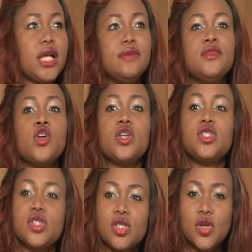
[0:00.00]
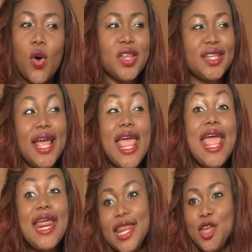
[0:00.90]
I am not under
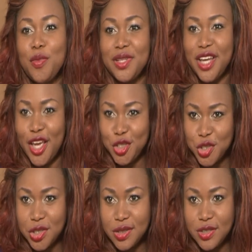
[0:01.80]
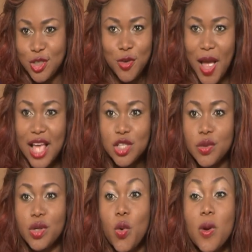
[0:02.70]
any obligation to
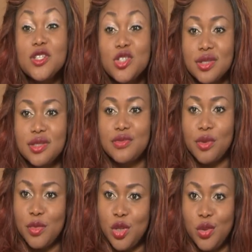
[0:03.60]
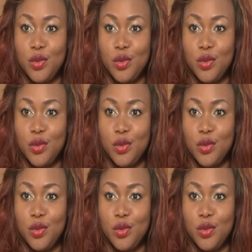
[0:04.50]
answering questions from